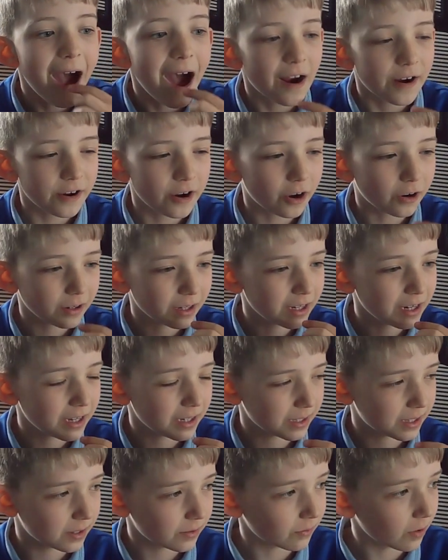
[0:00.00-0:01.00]
not in
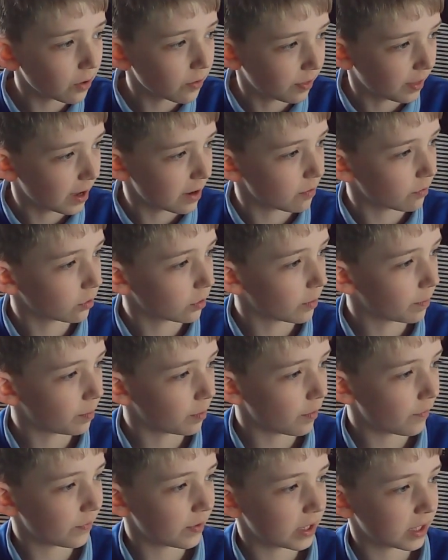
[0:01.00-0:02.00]
his throat, they were
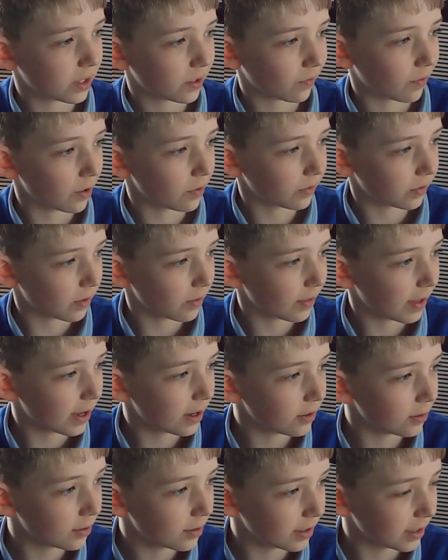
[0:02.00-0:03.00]
above his throat, so they
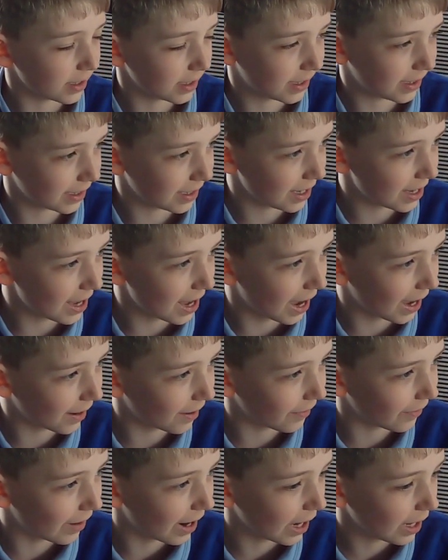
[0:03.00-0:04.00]
couldn't see
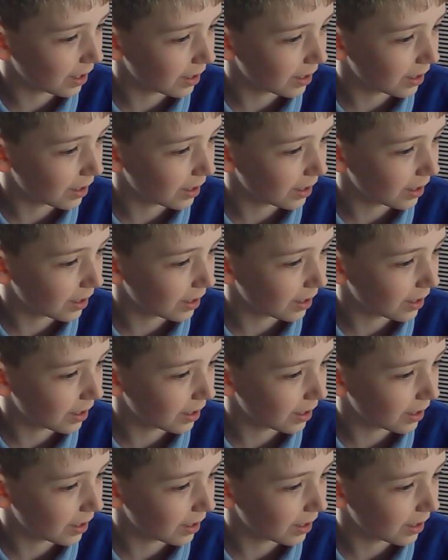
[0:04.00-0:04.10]
Anoret.